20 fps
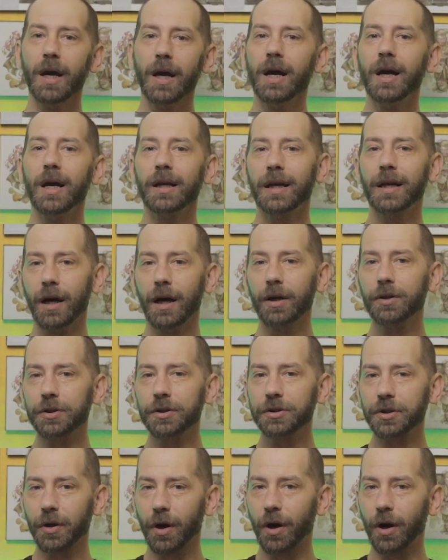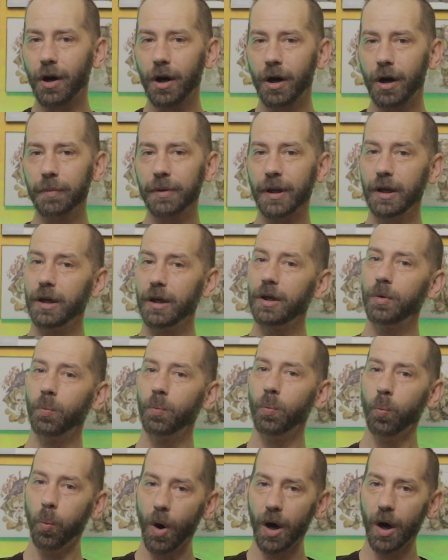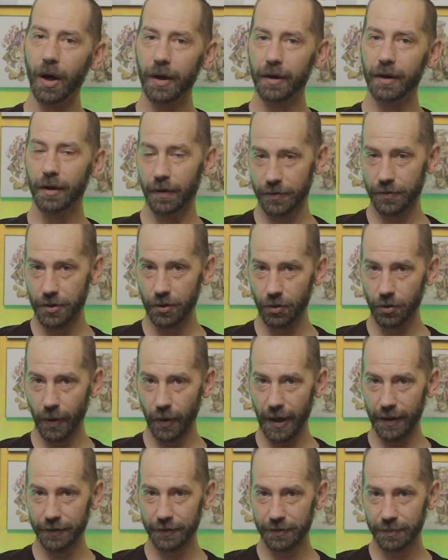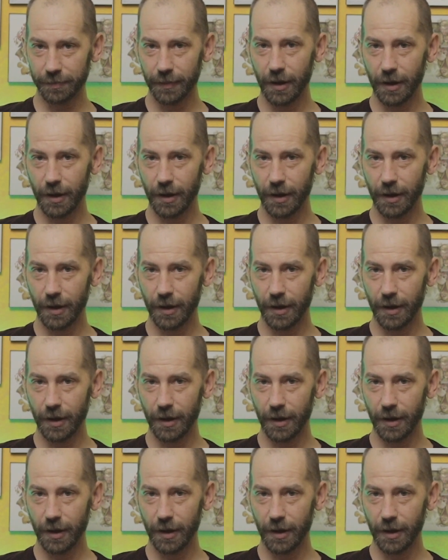Characters are harmed in one of two ways.